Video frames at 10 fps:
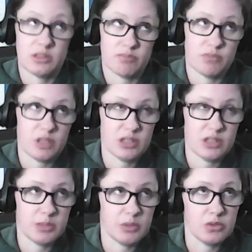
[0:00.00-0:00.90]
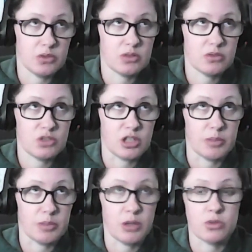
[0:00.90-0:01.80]
yeah, I suppose she could
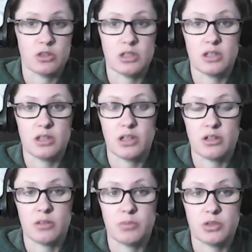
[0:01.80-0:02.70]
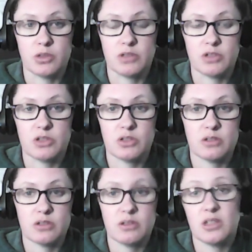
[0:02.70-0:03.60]
be older in another multiverse. Yeah,